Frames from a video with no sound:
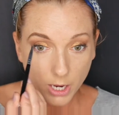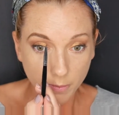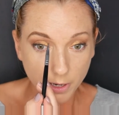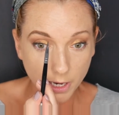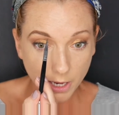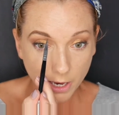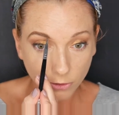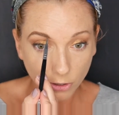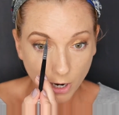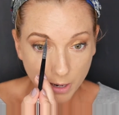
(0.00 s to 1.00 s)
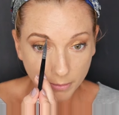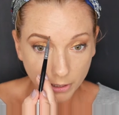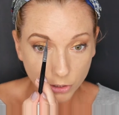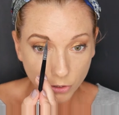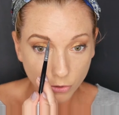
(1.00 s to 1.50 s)
Meaning if your
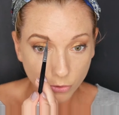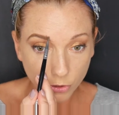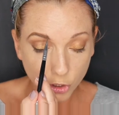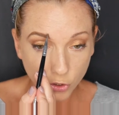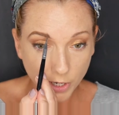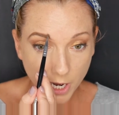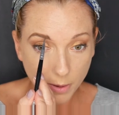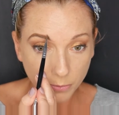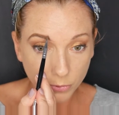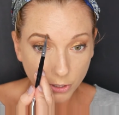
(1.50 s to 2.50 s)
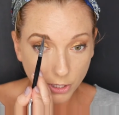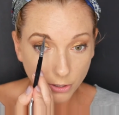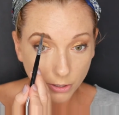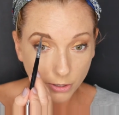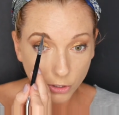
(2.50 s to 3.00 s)
eyebrows go straight up through here,